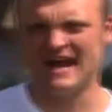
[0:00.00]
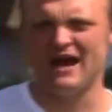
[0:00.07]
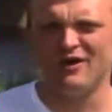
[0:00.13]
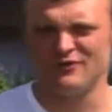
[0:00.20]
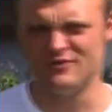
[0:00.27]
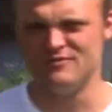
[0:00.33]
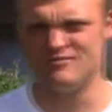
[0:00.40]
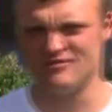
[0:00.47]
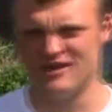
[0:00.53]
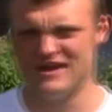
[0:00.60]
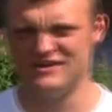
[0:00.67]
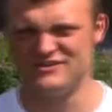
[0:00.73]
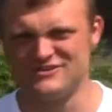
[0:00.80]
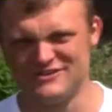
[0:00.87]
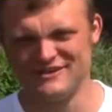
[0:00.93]
at Howden
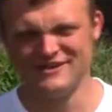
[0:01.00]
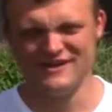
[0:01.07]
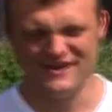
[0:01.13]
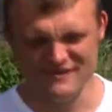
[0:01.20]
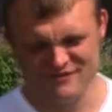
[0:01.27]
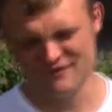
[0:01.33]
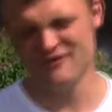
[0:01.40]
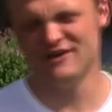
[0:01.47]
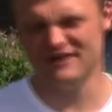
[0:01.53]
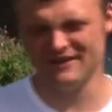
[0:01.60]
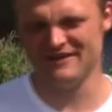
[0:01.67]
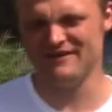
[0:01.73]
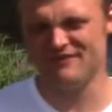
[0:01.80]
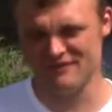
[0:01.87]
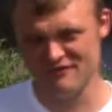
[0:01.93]
Bridge, if you
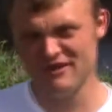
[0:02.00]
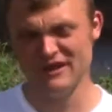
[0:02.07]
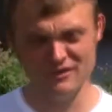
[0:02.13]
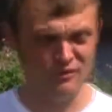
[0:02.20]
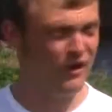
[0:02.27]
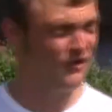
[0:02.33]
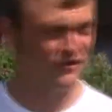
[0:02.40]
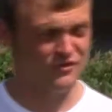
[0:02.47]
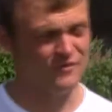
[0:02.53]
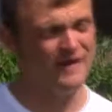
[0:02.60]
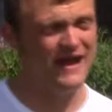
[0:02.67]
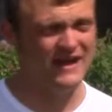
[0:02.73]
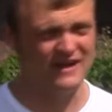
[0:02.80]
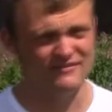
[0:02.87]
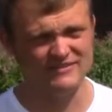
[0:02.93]
really want to come
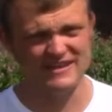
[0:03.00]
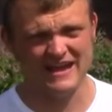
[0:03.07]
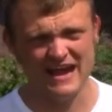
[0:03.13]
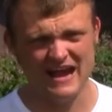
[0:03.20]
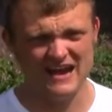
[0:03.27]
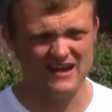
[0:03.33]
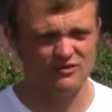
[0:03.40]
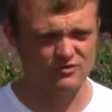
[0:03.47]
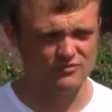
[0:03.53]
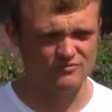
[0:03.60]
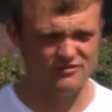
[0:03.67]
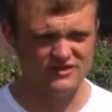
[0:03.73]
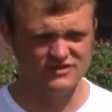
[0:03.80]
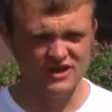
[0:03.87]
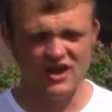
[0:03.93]
out and have a day out at Howden
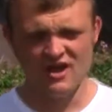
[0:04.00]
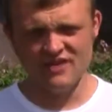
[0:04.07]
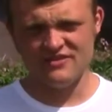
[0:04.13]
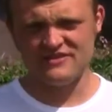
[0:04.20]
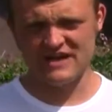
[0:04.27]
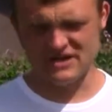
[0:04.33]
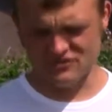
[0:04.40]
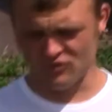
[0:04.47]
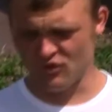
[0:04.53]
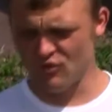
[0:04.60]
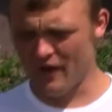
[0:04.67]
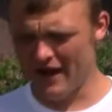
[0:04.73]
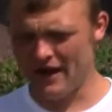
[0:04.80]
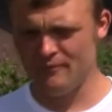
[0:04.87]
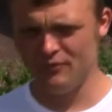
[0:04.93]
Bridge, there's actually
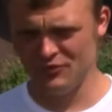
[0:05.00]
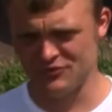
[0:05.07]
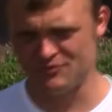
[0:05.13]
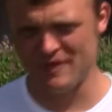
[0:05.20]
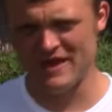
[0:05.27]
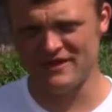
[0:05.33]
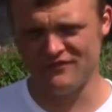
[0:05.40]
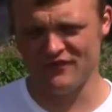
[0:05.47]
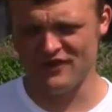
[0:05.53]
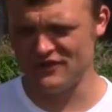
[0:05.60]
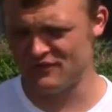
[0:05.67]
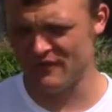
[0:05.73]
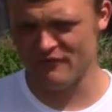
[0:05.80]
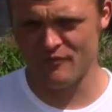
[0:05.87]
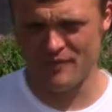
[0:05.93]
quite ample space for you
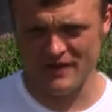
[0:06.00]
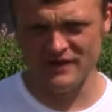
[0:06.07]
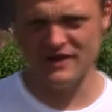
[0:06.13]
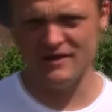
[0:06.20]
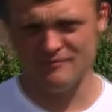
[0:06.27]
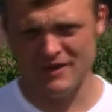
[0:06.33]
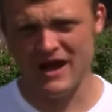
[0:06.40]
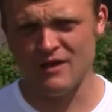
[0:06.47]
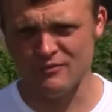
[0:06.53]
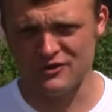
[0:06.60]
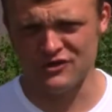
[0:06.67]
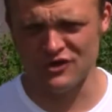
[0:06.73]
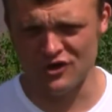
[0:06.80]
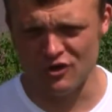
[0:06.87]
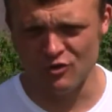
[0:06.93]
to have a picnic,
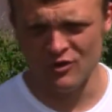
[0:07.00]
barbecue, a